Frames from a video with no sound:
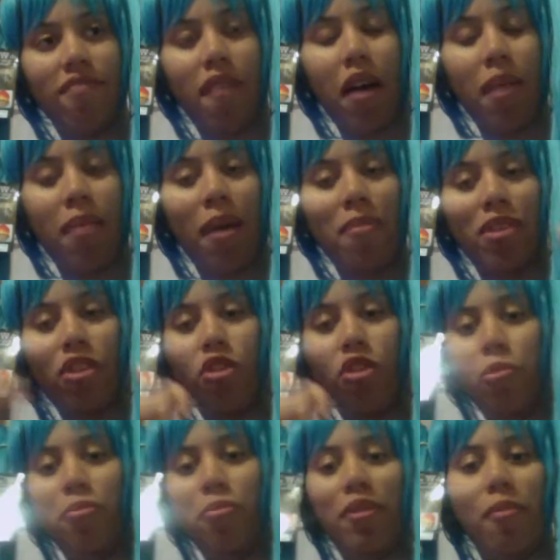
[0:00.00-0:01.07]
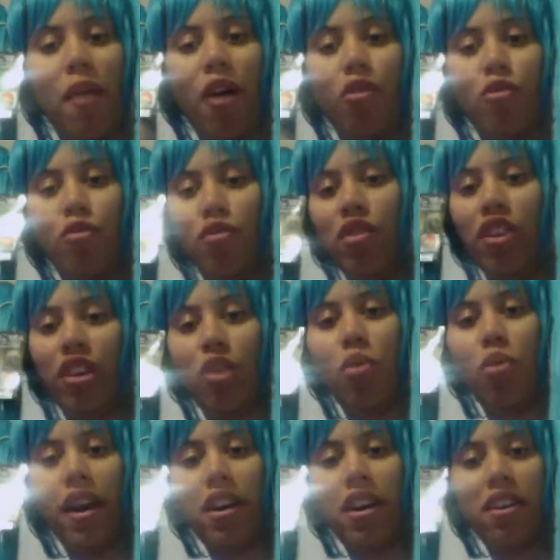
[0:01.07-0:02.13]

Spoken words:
I'm able to comb them out really quick.